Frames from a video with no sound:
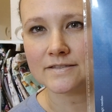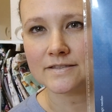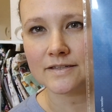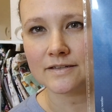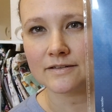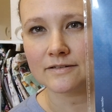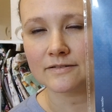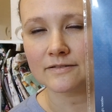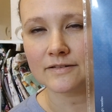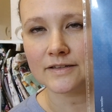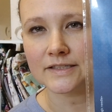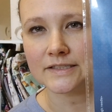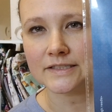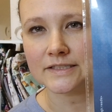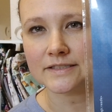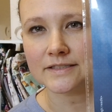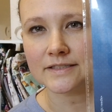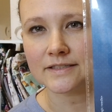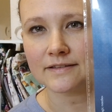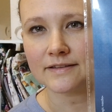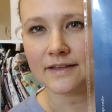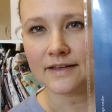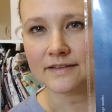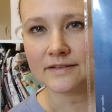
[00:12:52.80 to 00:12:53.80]
So I just
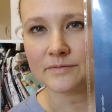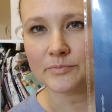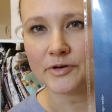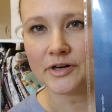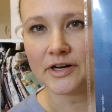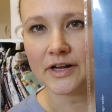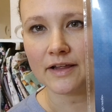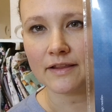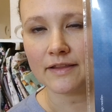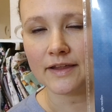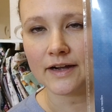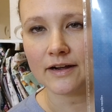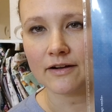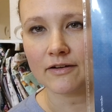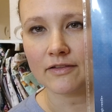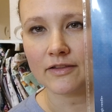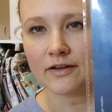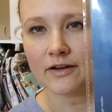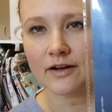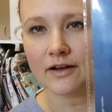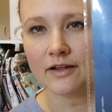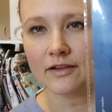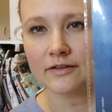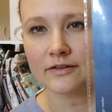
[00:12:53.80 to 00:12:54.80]
think that's pretty. I like all
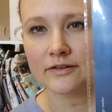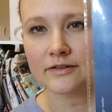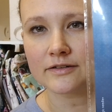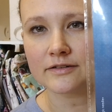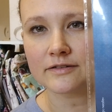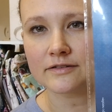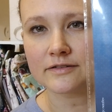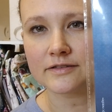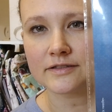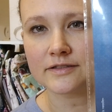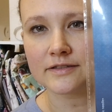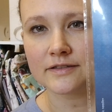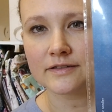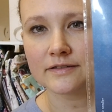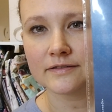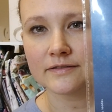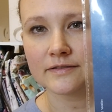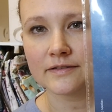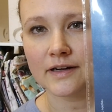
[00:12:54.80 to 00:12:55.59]
the colors.